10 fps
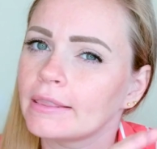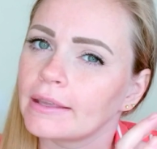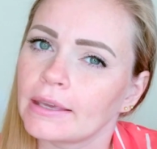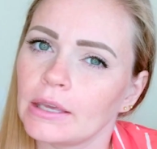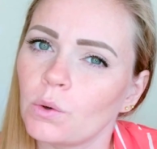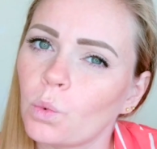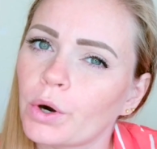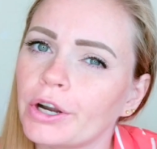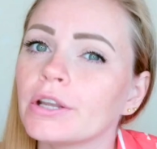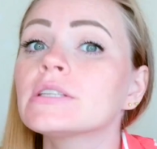the
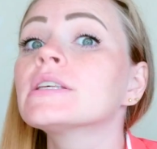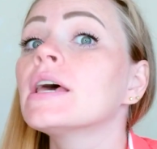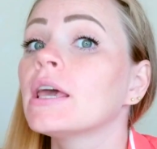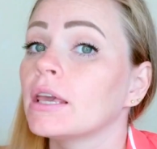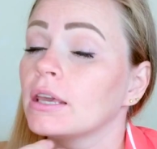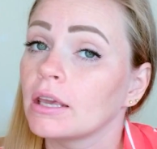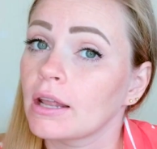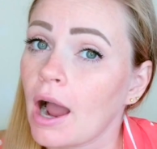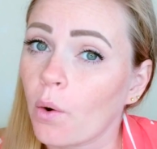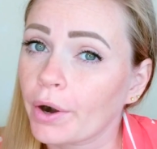keywords in
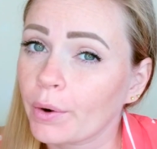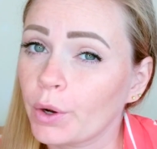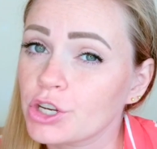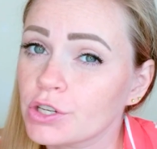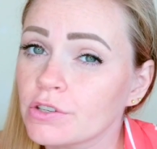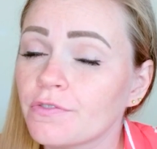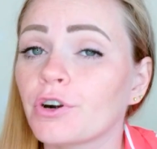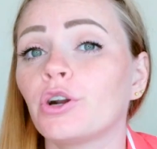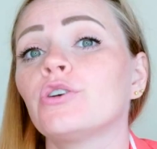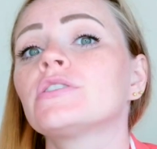our questions
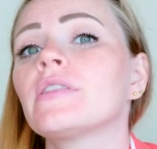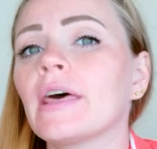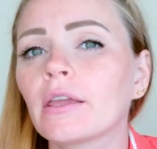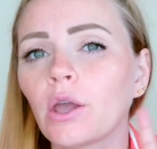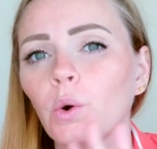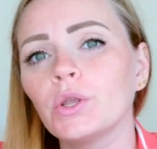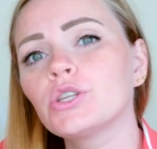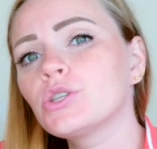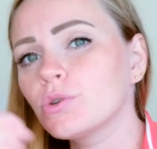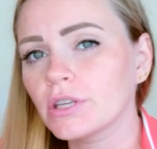first, then
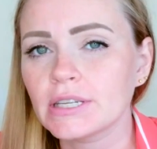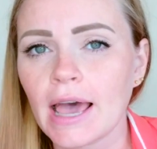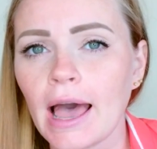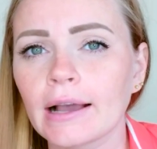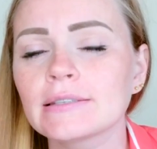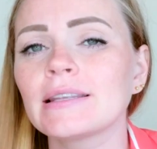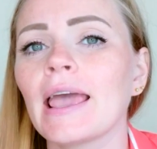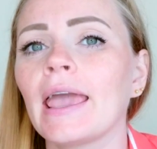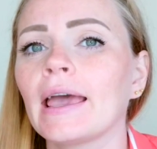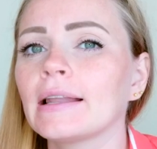going to the text
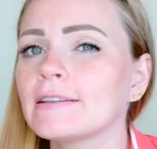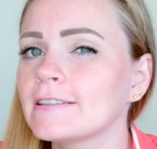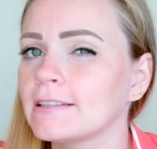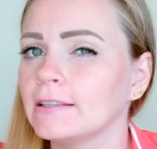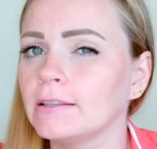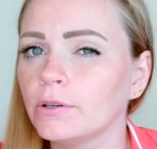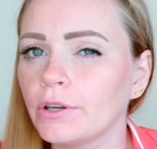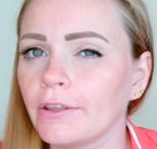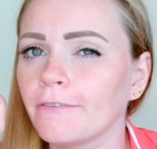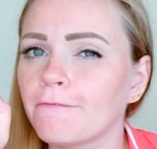and
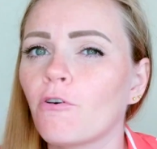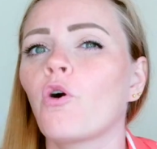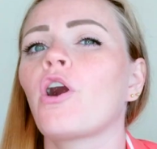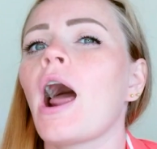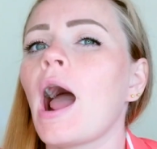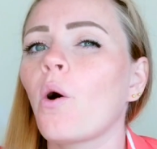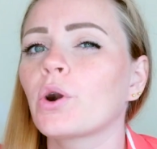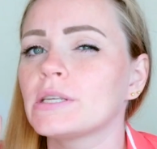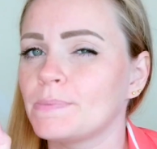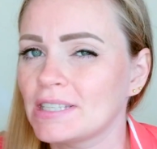looking for our
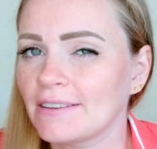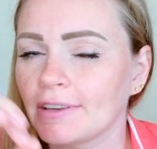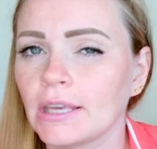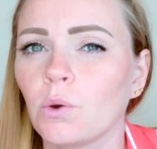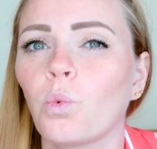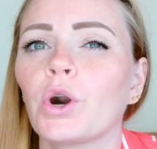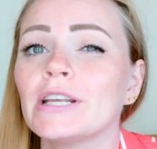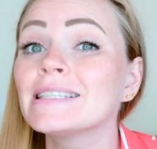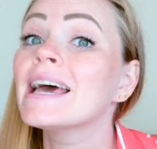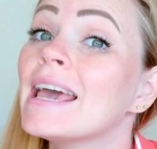specific
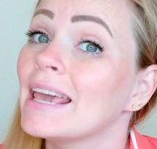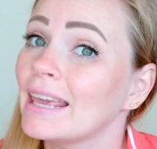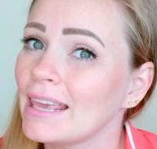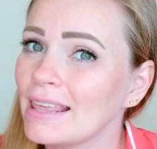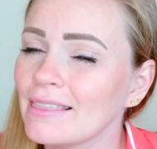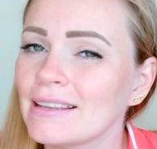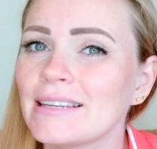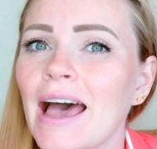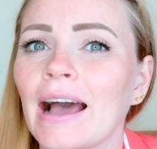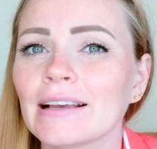keywords in the
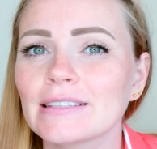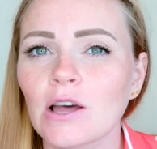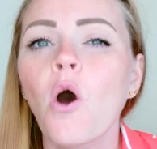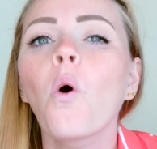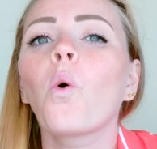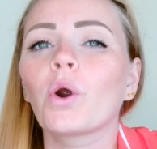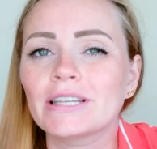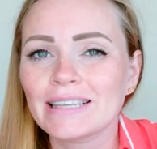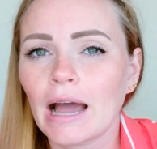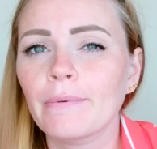text or
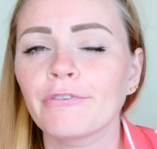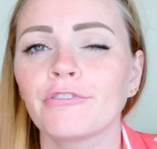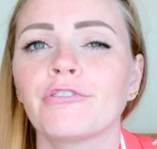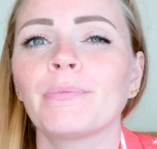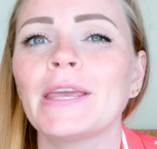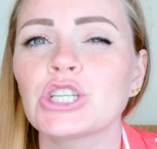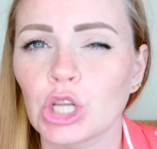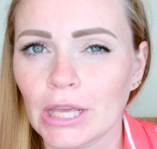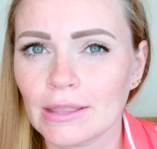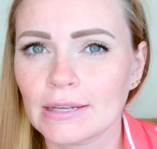type of information
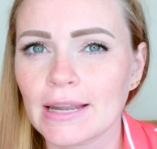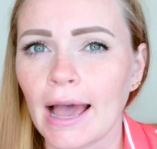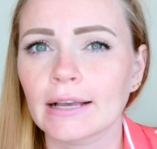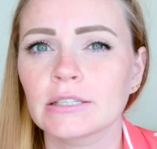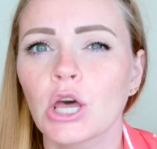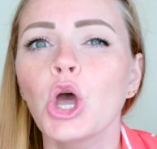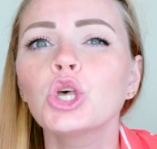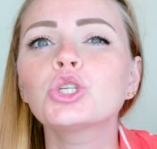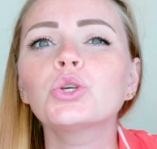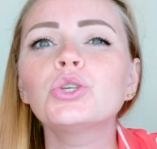in the text.
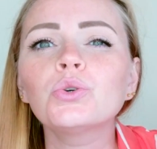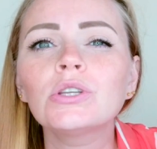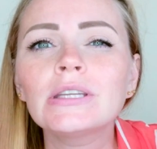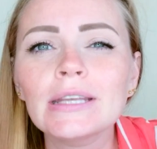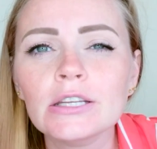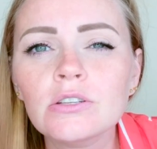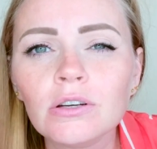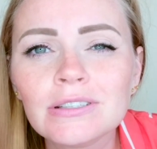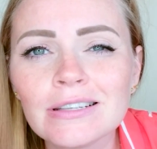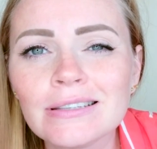So you need to
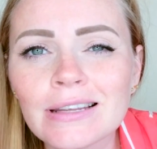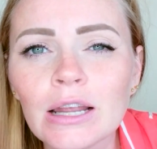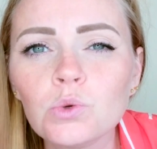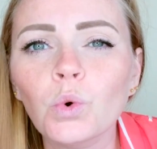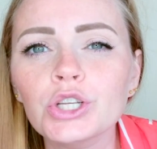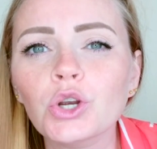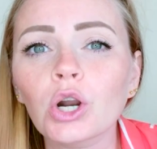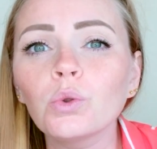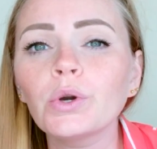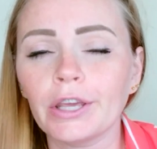understand what you are
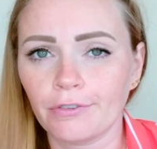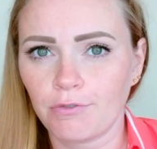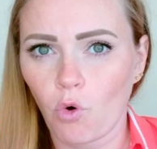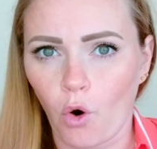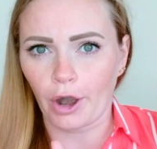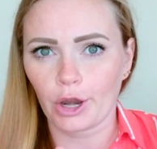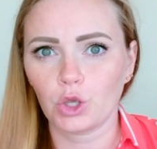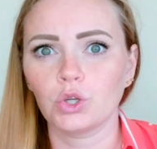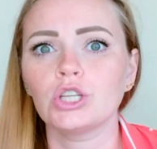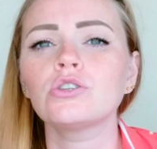looking for.
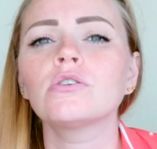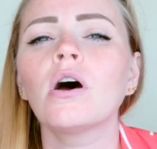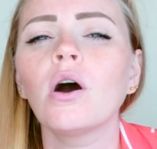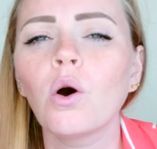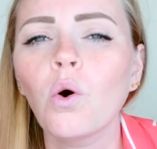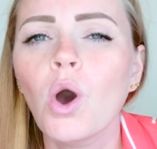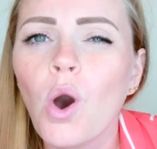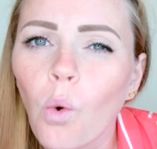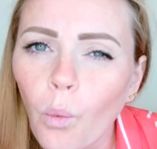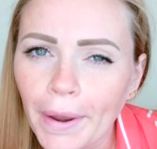You need to know
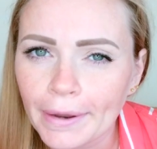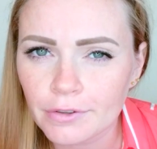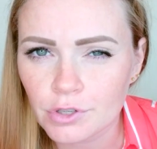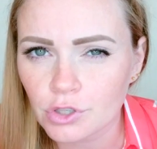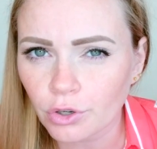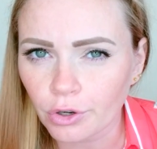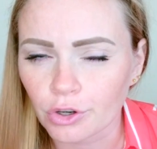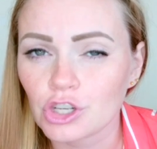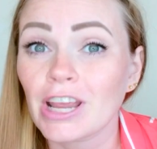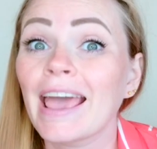where to
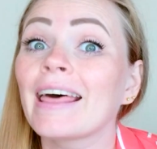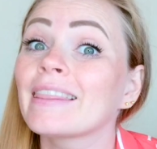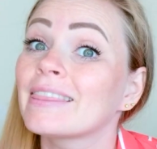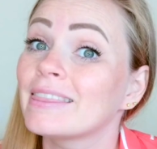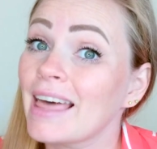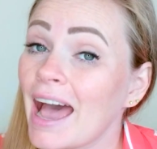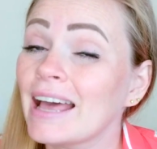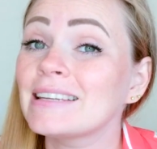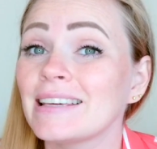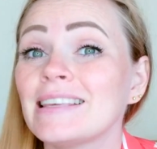search, and
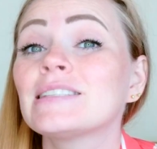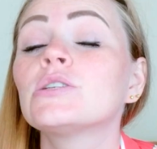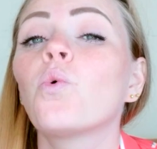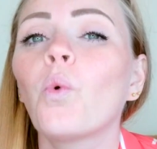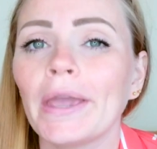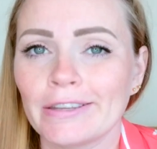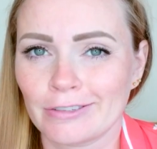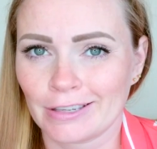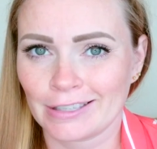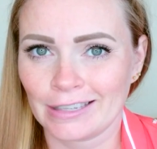that is the way to
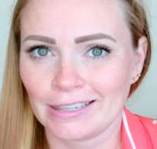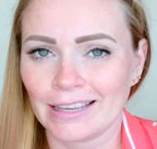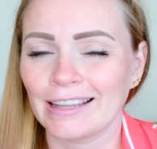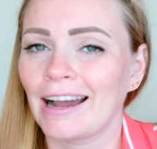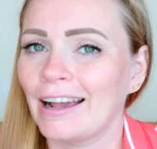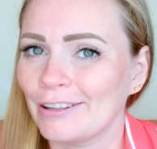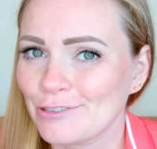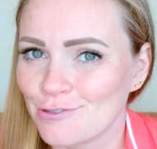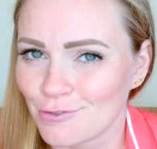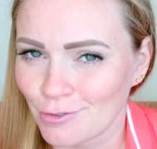succeed in I E L T
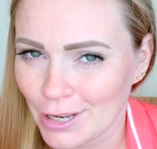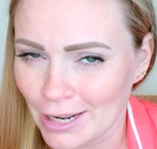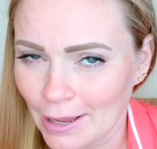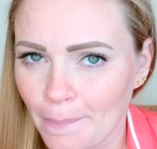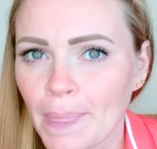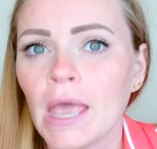S reading.